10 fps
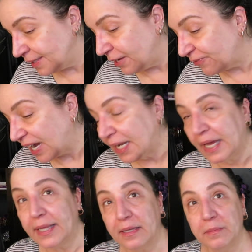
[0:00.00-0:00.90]
if I
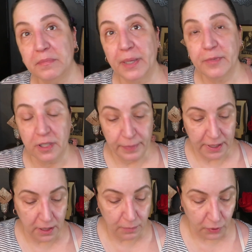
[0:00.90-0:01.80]
like them, I'm going to be
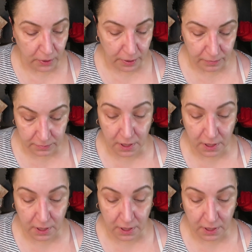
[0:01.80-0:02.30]
heartbroken.